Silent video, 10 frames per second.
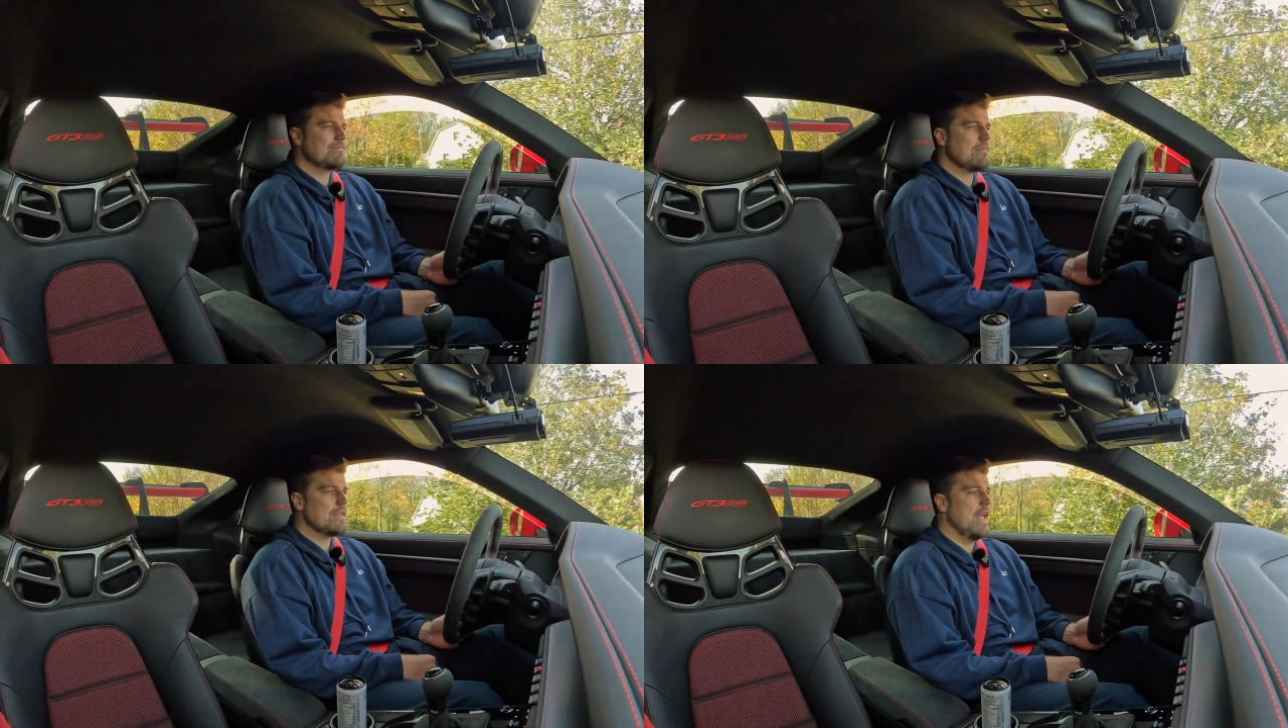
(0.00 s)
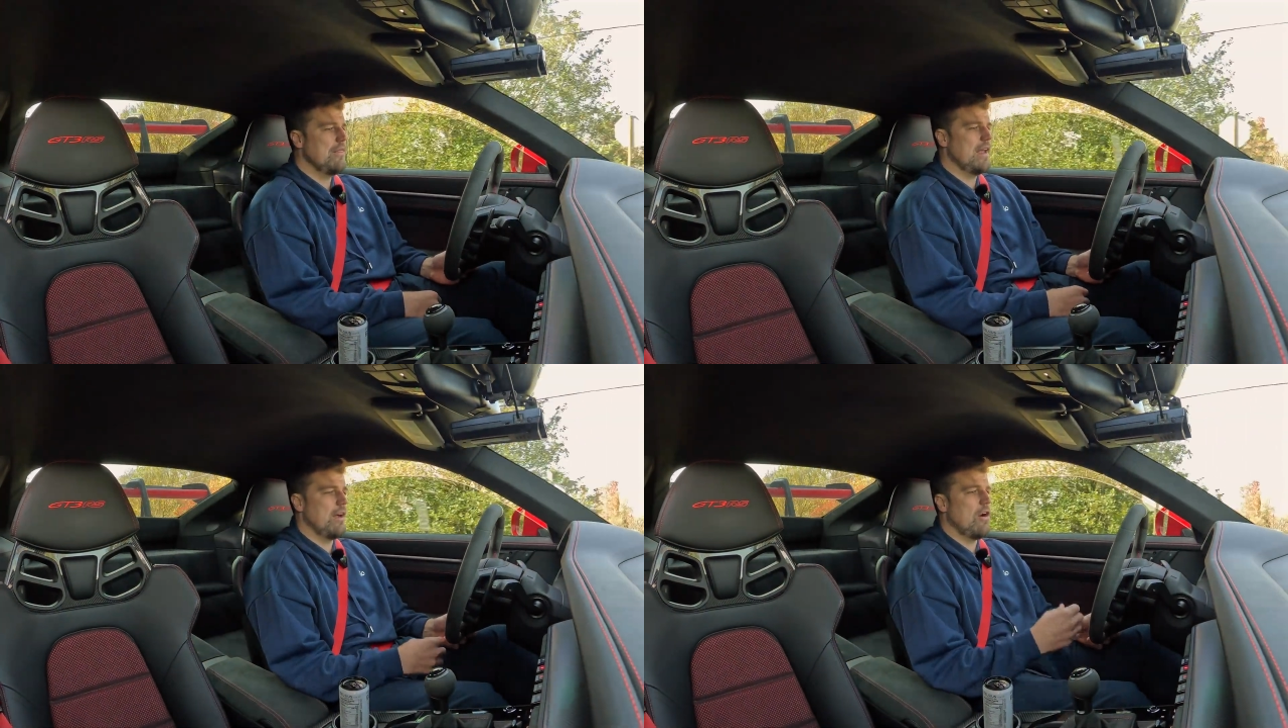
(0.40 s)

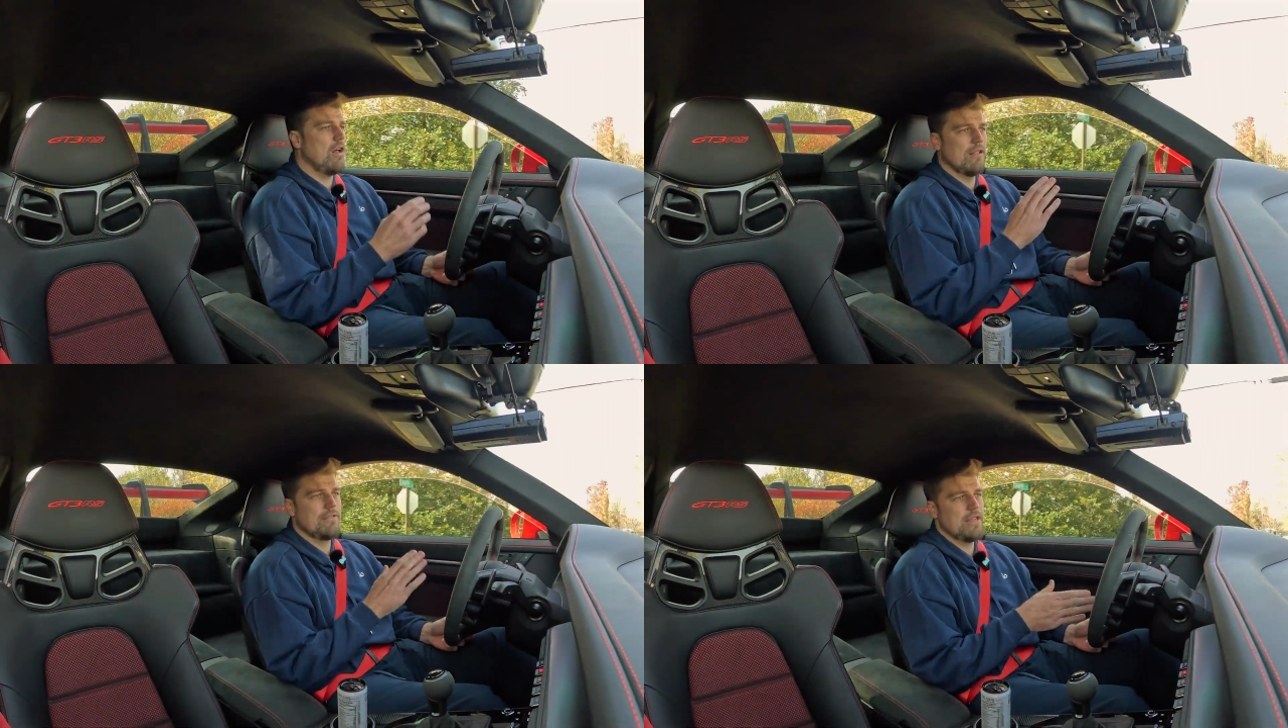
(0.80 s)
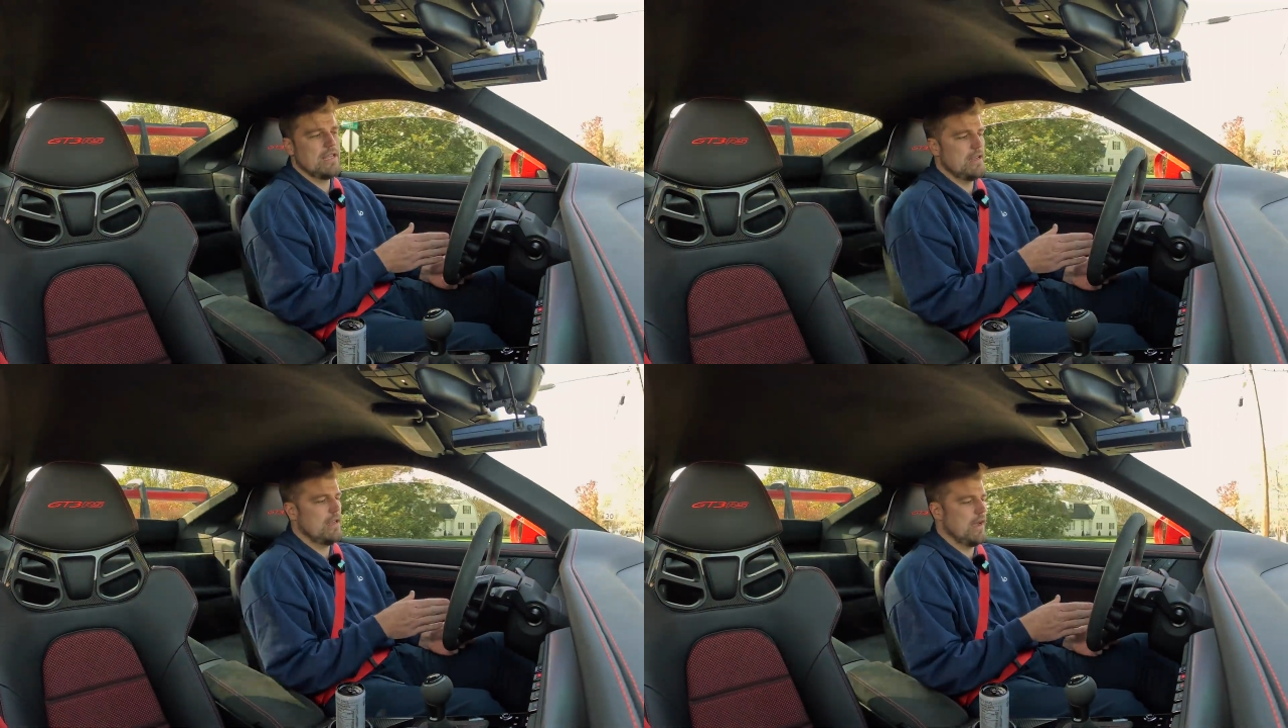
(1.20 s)
And then all of
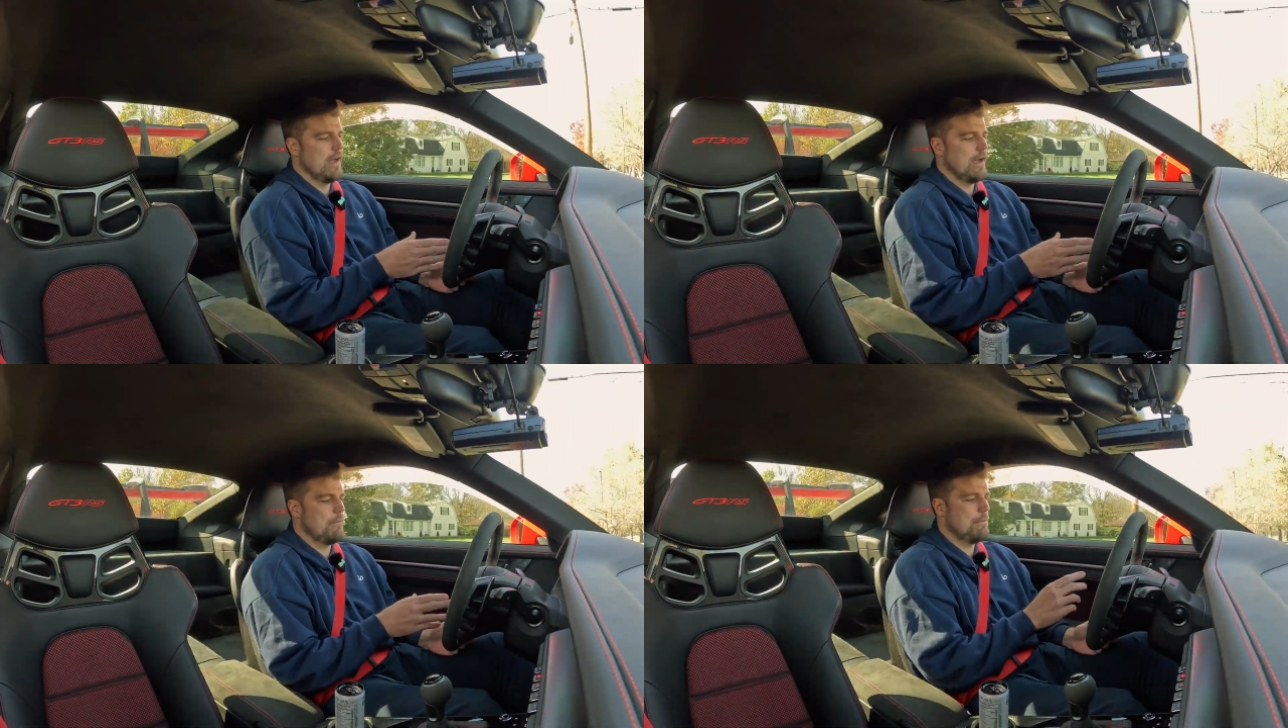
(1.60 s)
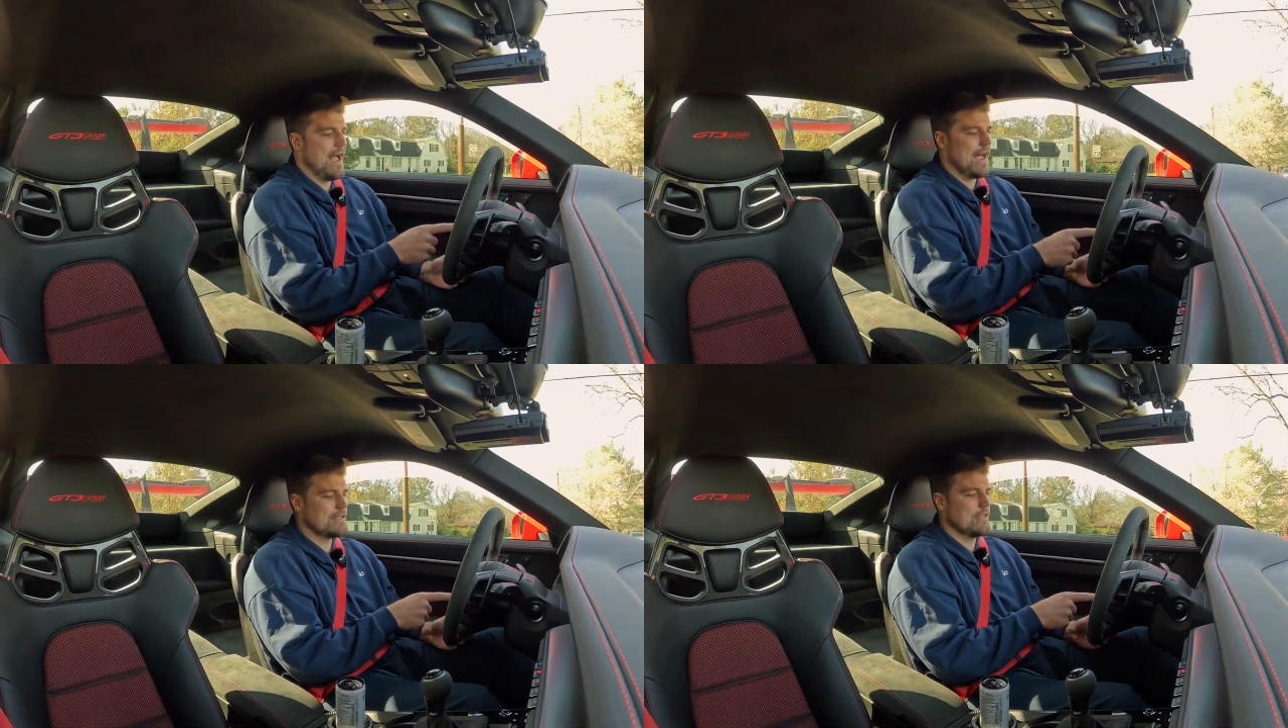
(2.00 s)
the
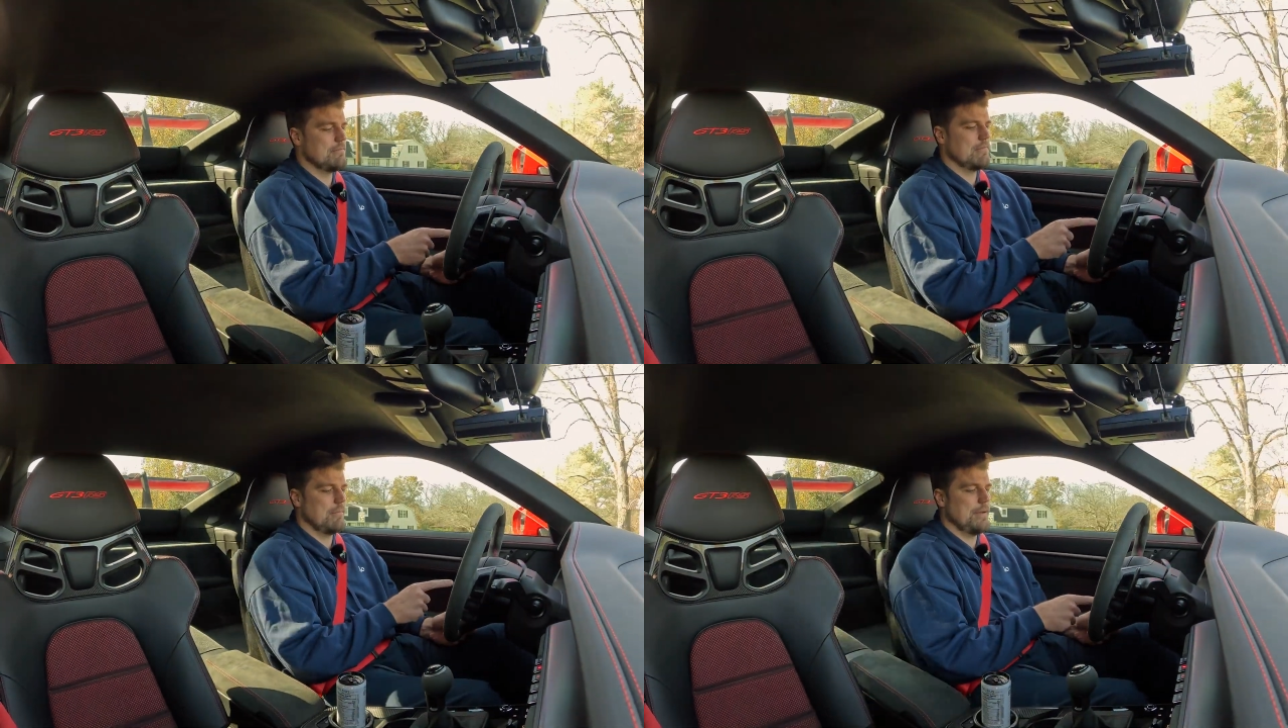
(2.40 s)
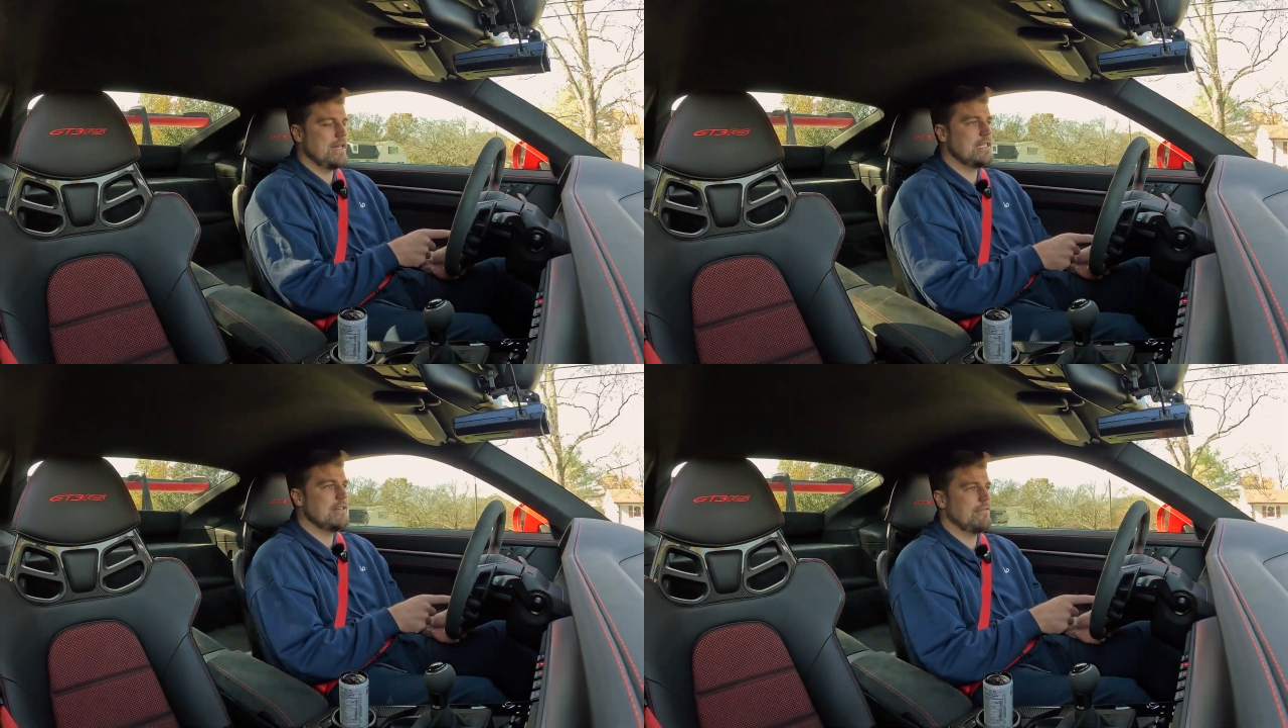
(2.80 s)
PASM, the
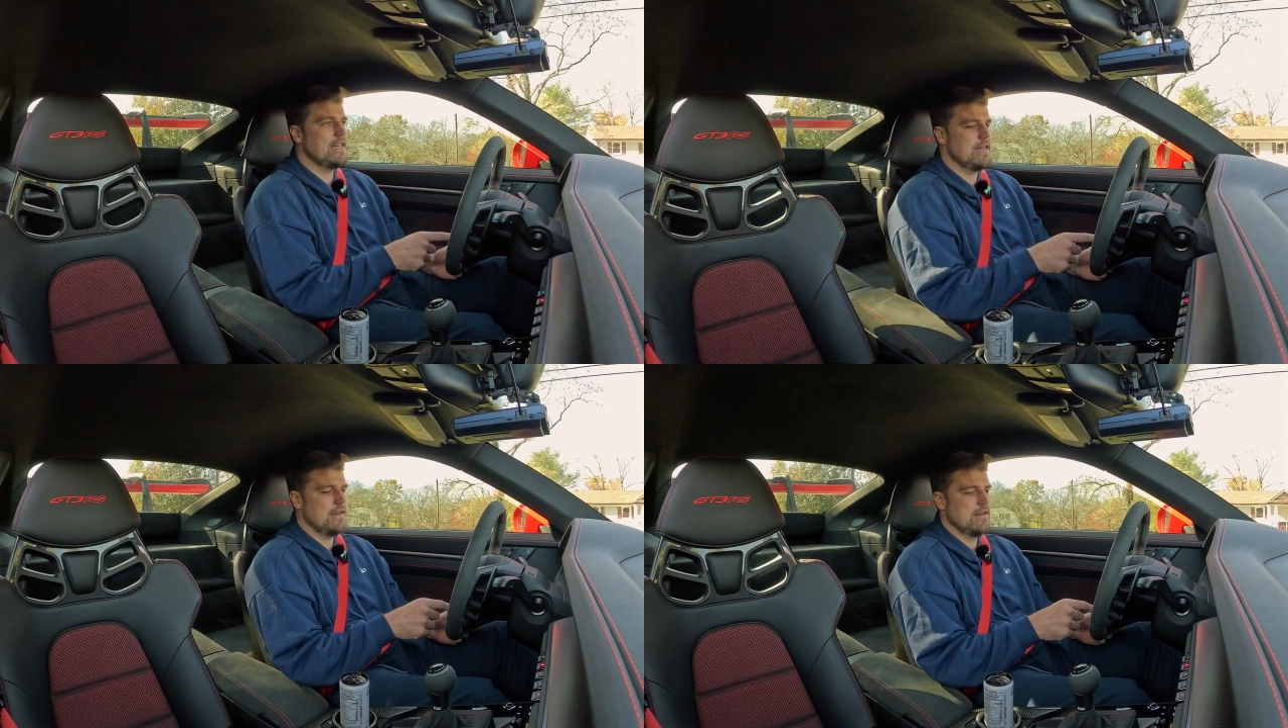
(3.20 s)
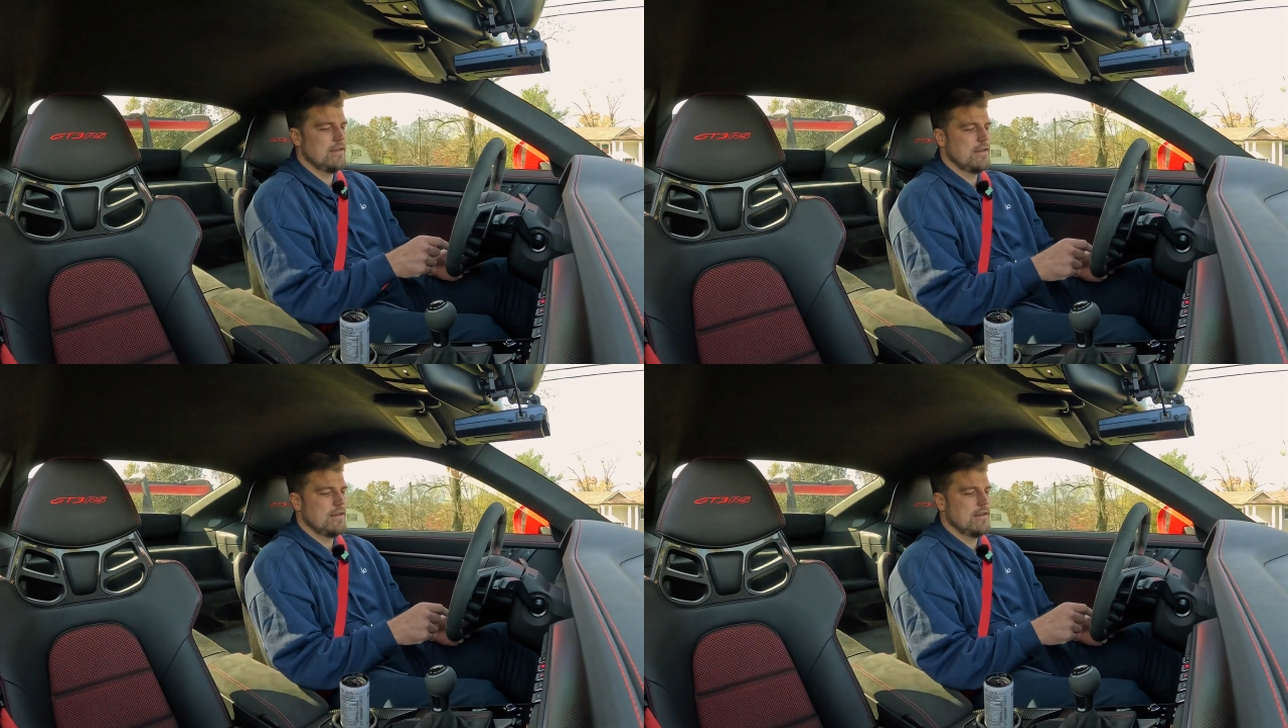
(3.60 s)
PTV,